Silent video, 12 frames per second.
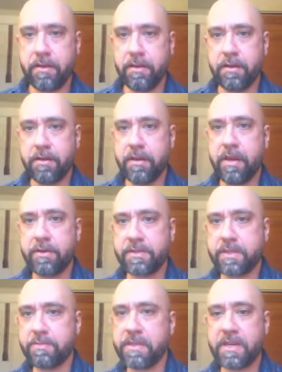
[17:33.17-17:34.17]
Now,
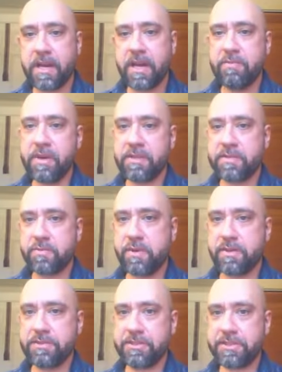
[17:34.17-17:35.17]
something I might as
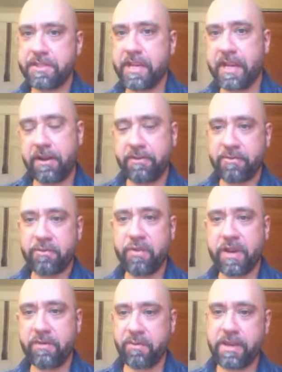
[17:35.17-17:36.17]
well just get out of the
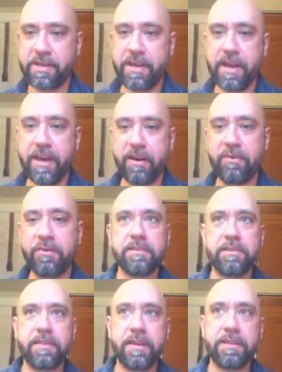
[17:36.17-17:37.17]
way right now
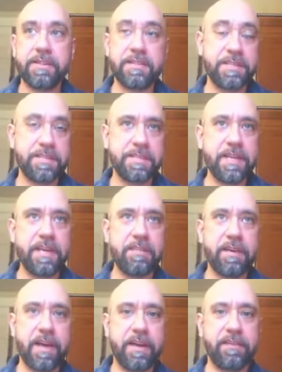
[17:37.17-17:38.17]
that is to say
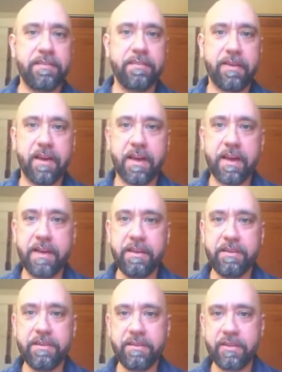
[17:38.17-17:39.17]
that
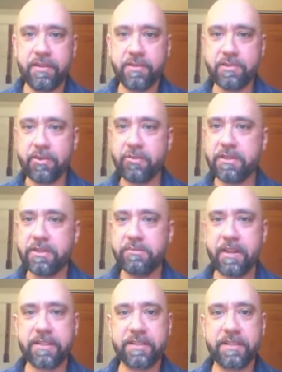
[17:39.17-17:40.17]
I totally
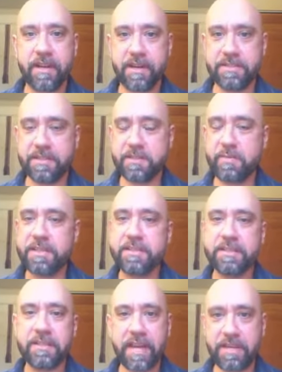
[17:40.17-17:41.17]
recognize, as
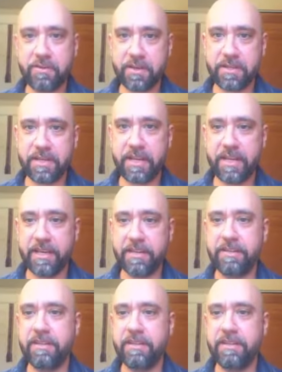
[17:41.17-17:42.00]
basically anyone can,